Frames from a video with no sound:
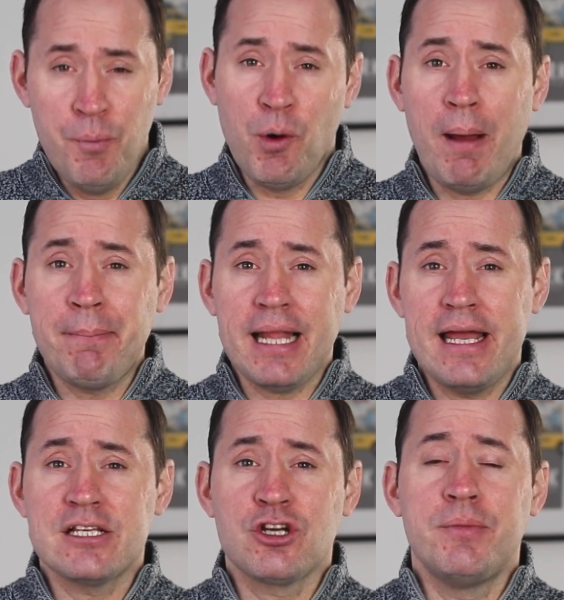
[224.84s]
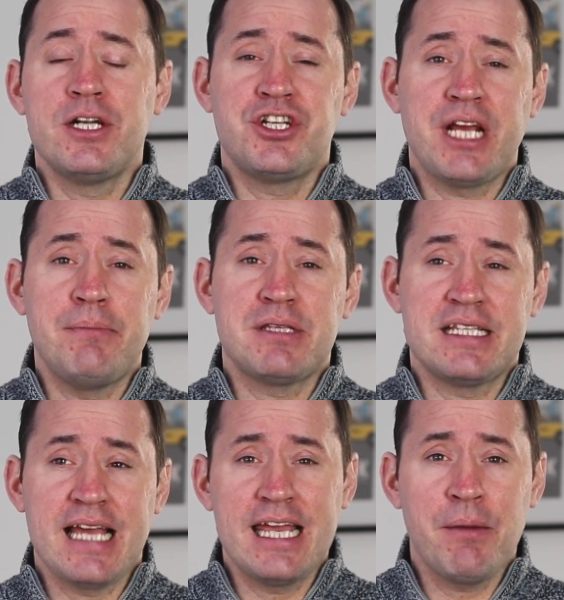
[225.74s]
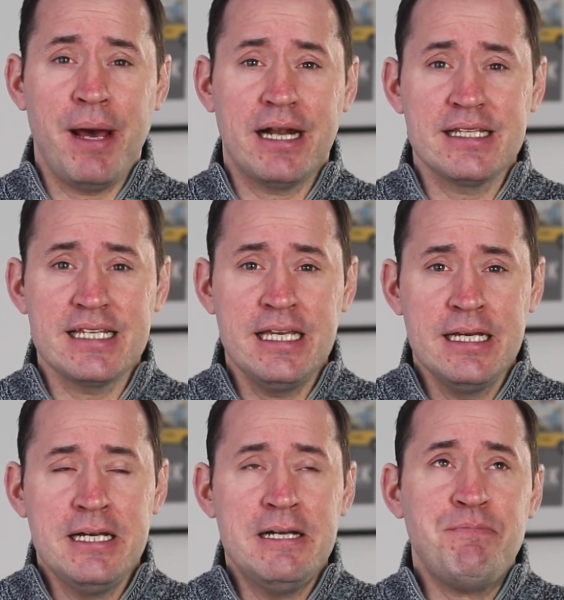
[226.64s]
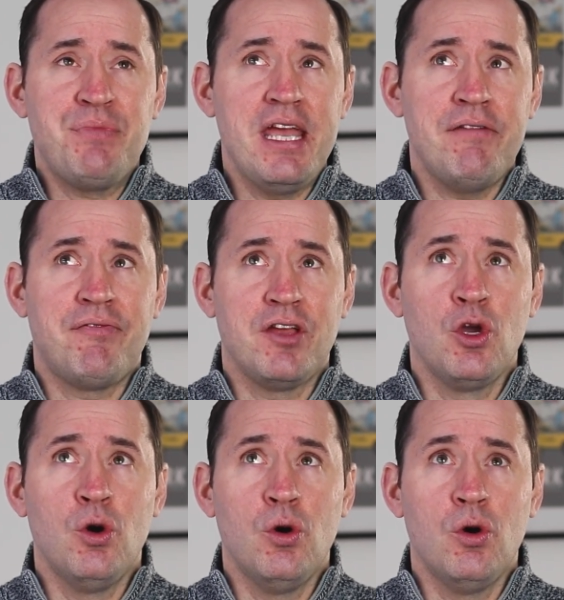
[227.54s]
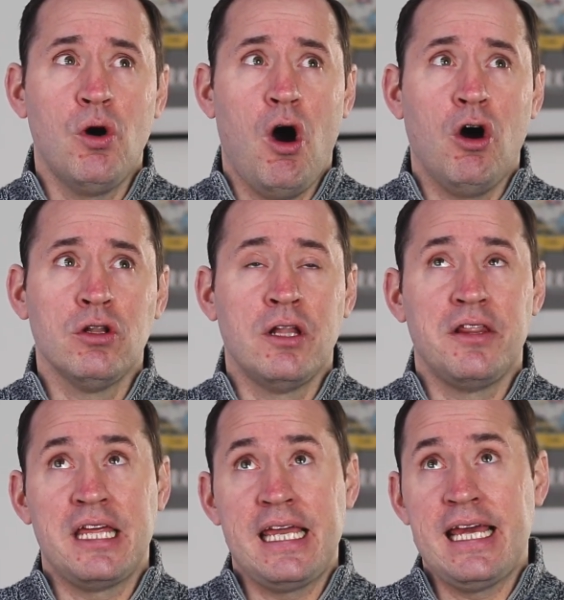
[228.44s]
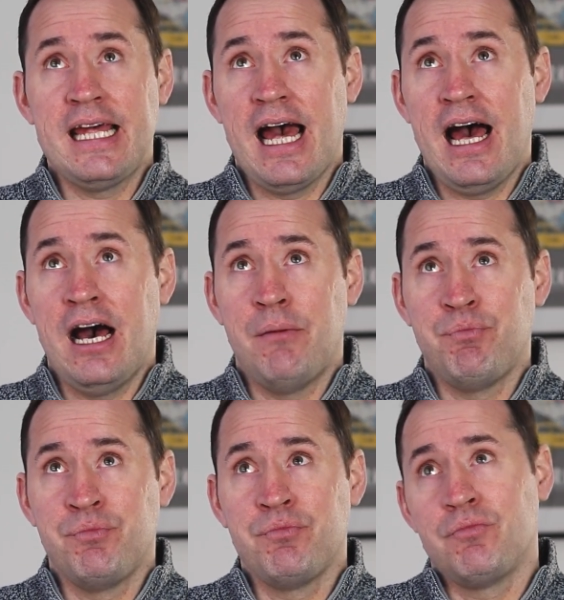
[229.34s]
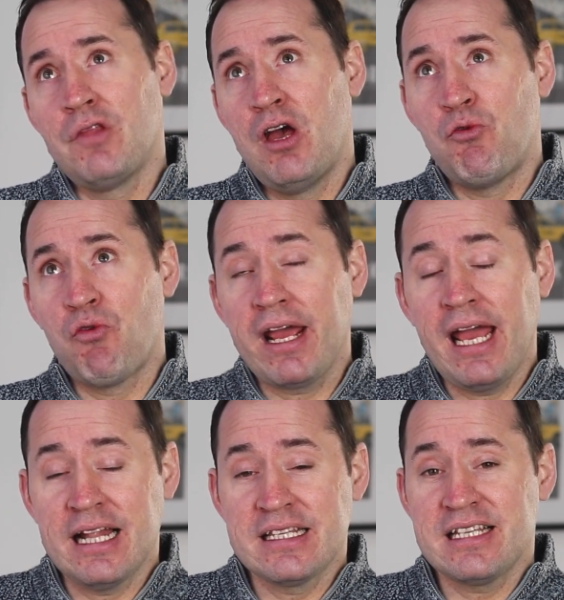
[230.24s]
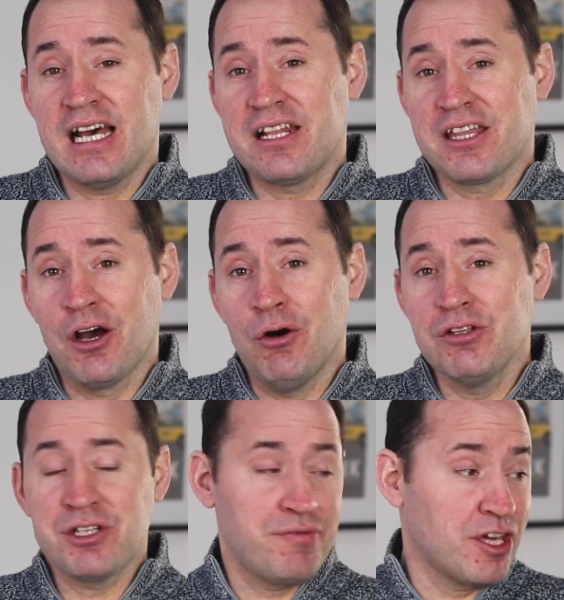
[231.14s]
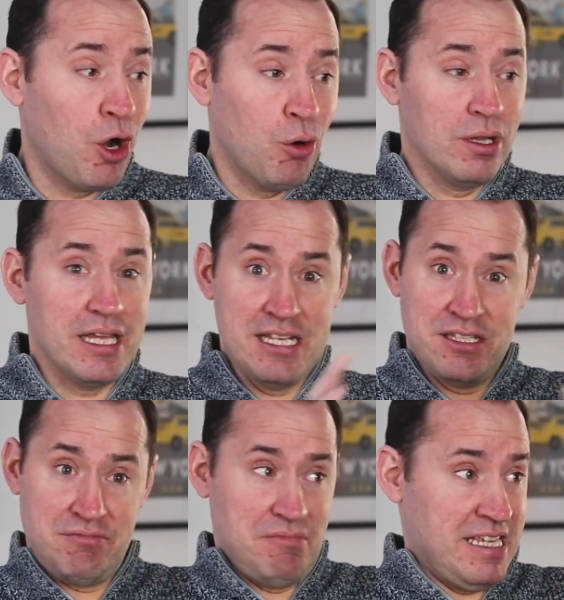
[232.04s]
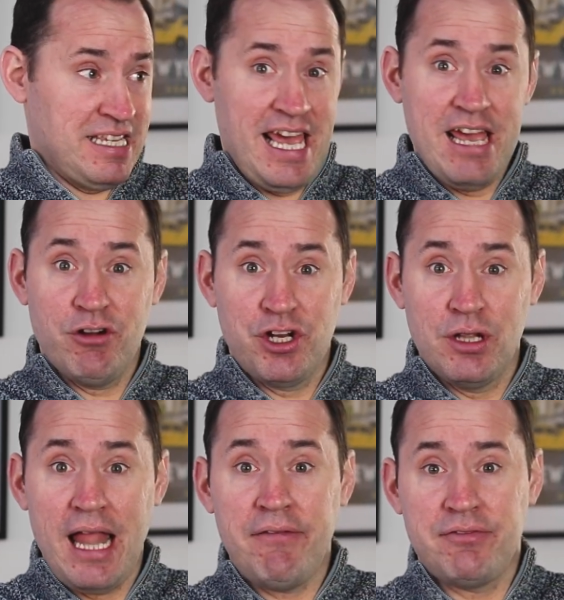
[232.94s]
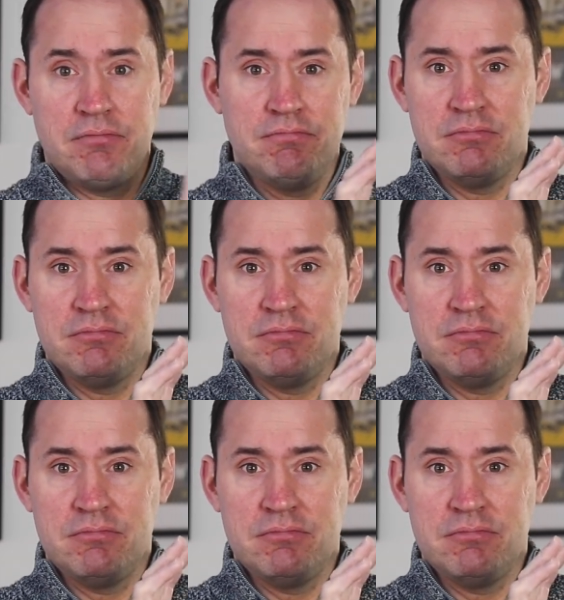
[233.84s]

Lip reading: but when players come in shape to take a penalty, if you're on the right-hand side of the goal, so if the goal is here on your left,